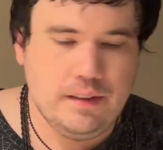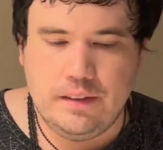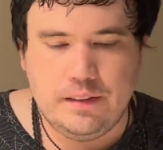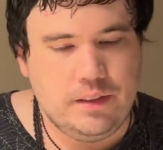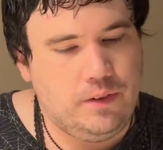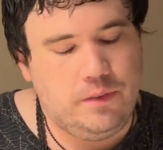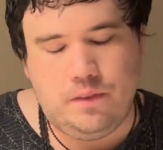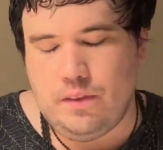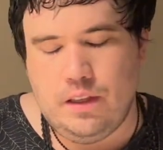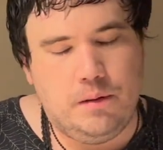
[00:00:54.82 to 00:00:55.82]

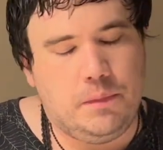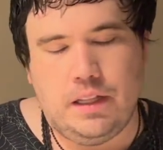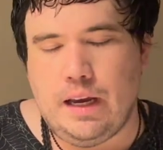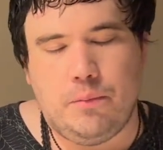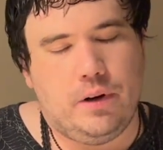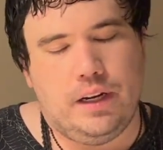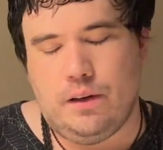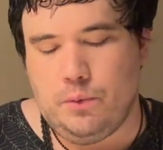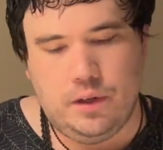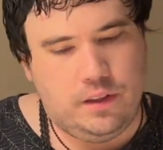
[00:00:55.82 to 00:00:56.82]
So them
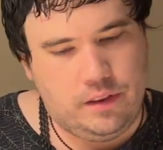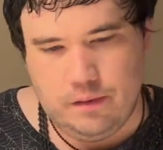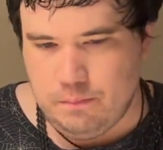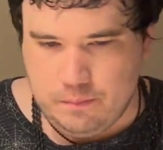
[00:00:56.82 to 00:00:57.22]
collaborating with